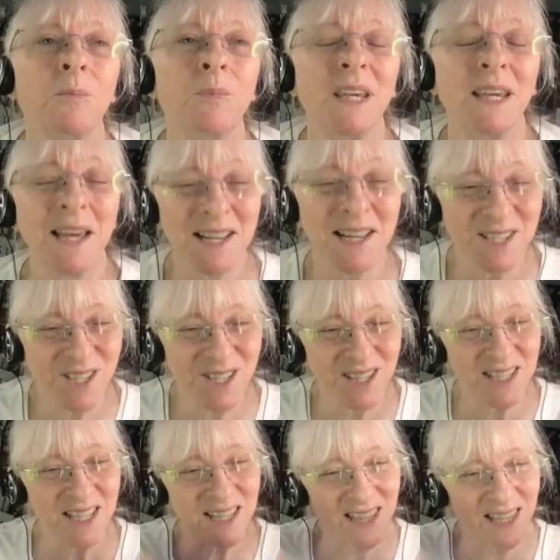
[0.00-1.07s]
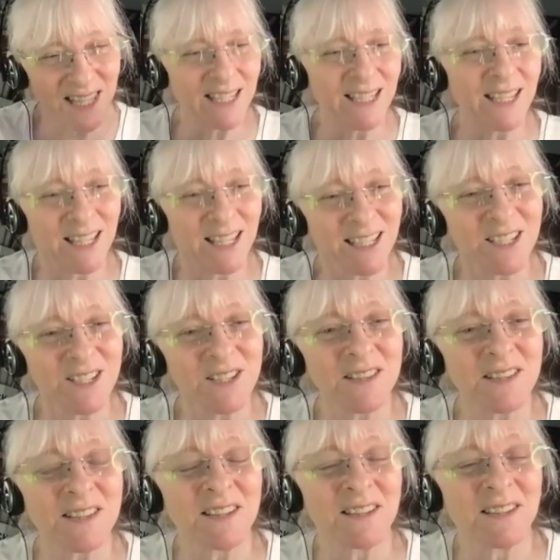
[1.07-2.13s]
Because the thing
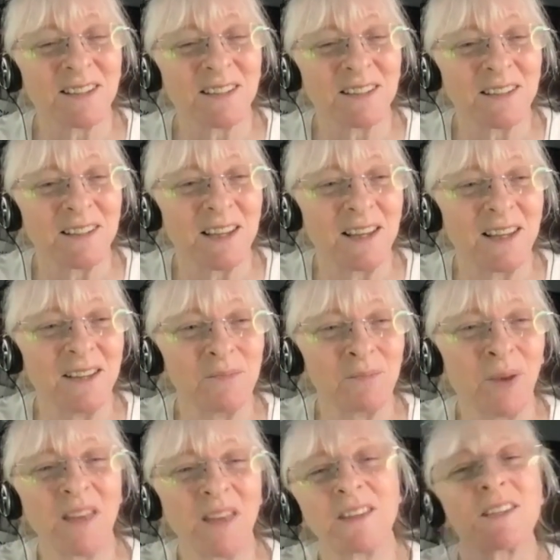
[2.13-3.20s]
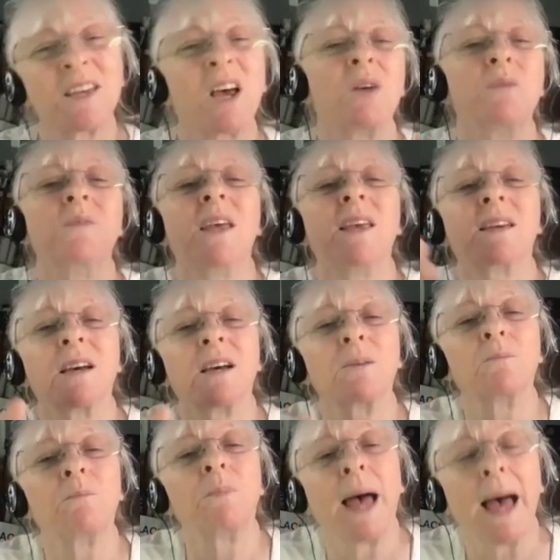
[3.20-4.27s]
is, by the time they
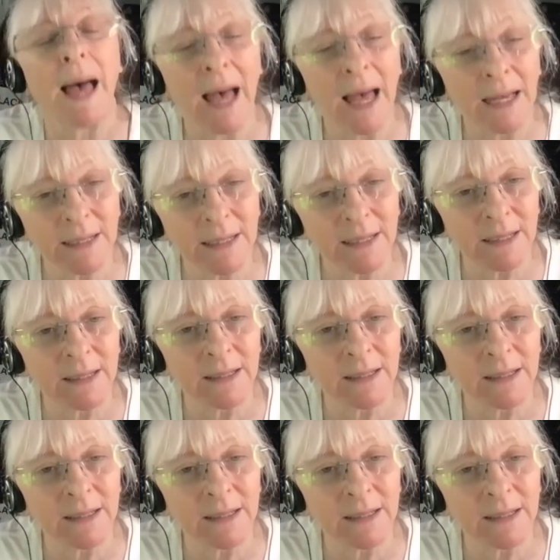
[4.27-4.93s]
come back,